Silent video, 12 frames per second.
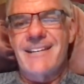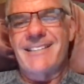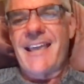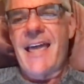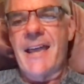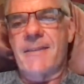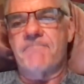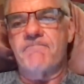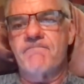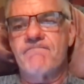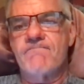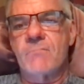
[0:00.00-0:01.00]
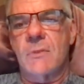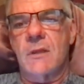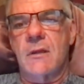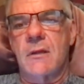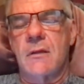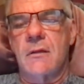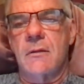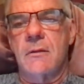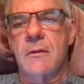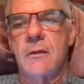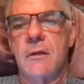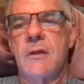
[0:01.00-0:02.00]
Zach,
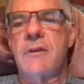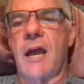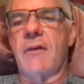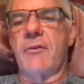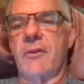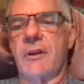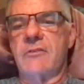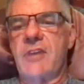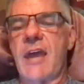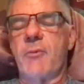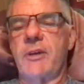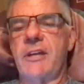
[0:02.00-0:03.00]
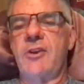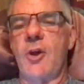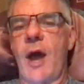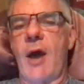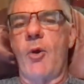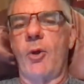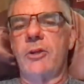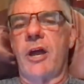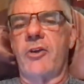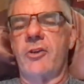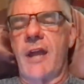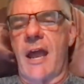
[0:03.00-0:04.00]
we need to know how old
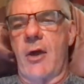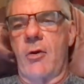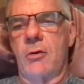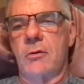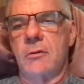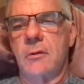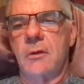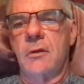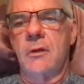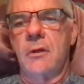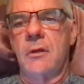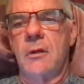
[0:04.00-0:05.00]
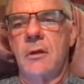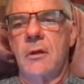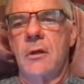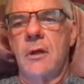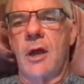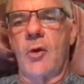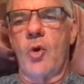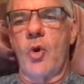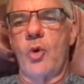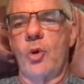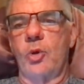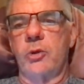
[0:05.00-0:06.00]
are you now? How
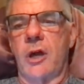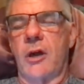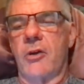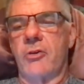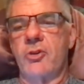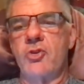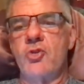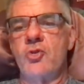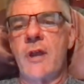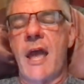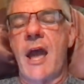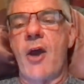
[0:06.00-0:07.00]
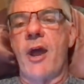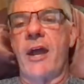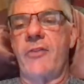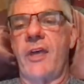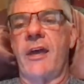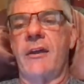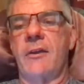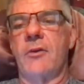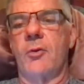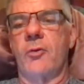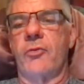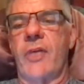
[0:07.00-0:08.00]
old are you now? And
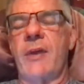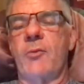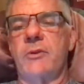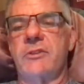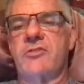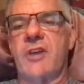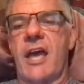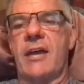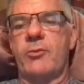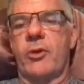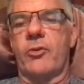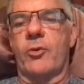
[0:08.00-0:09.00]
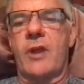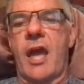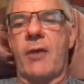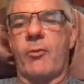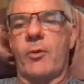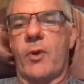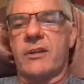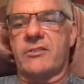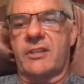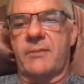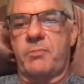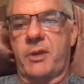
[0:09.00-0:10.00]
then we'll decide whether or not we want to
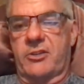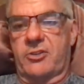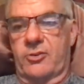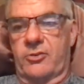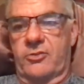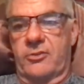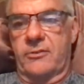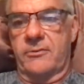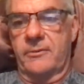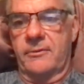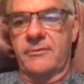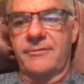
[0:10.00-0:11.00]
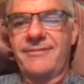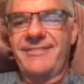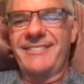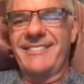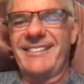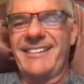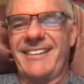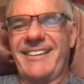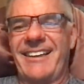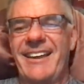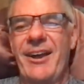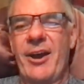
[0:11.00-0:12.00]
see pictures
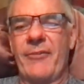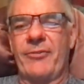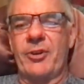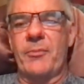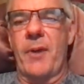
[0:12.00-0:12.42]
of your